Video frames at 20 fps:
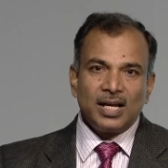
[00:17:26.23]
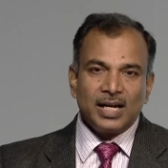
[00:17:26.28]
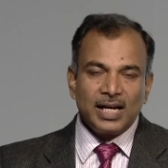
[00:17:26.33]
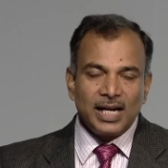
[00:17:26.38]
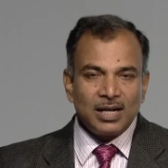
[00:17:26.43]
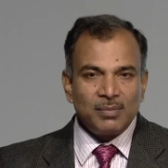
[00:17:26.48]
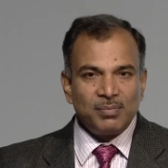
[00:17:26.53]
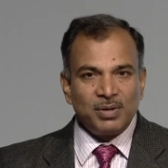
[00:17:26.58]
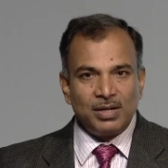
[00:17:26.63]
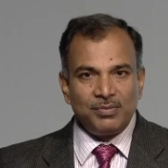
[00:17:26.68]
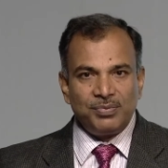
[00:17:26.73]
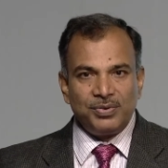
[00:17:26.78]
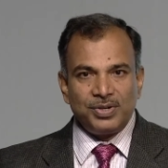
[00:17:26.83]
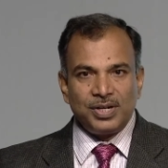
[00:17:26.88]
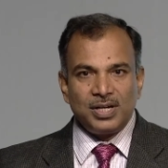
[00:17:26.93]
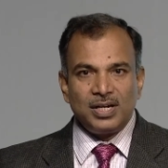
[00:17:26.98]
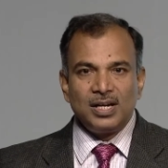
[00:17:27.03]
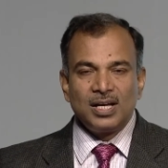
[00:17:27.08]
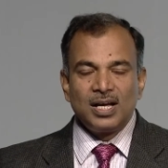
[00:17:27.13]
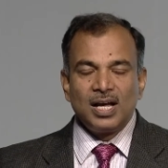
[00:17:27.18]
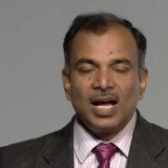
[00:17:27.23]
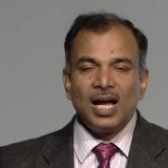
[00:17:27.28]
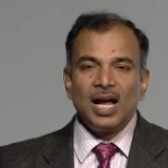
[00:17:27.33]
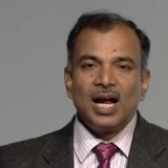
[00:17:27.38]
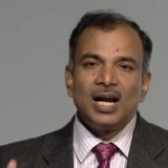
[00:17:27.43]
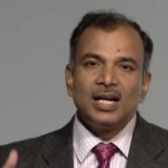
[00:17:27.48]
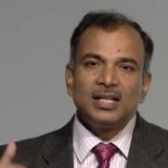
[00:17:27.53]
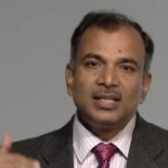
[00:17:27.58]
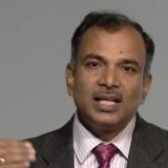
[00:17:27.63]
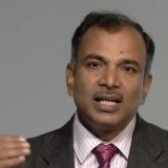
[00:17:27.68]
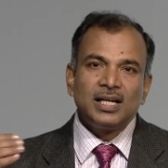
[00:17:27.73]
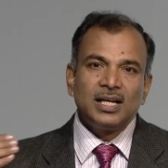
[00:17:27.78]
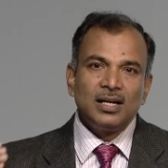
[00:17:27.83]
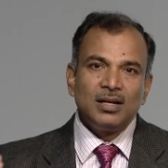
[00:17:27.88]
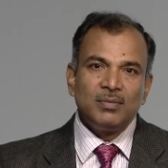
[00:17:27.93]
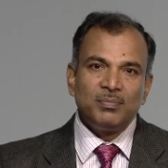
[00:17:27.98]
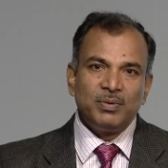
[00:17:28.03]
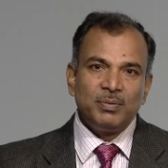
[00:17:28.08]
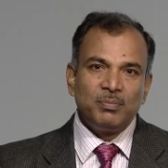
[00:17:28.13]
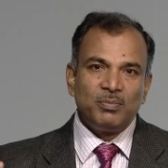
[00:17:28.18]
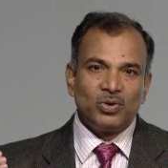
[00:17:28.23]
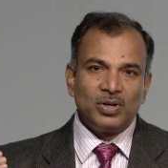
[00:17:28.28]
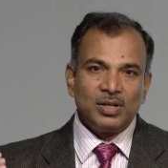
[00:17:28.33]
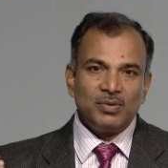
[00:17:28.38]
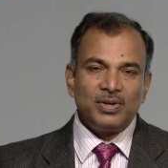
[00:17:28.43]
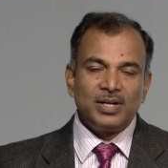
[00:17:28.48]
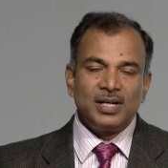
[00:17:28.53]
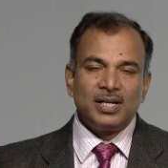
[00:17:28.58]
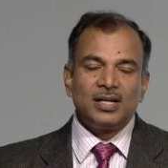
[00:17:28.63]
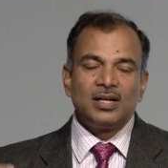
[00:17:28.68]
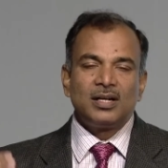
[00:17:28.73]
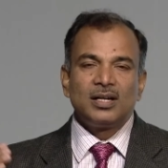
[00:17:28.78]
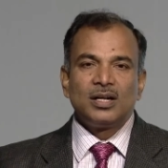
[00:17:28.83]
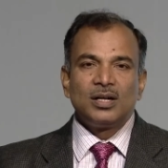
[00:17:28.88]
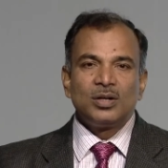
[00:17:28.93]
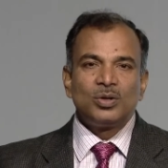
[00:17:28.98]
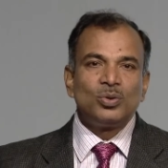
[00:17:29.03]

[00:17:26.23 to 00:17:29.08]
get benefited and they can be motivated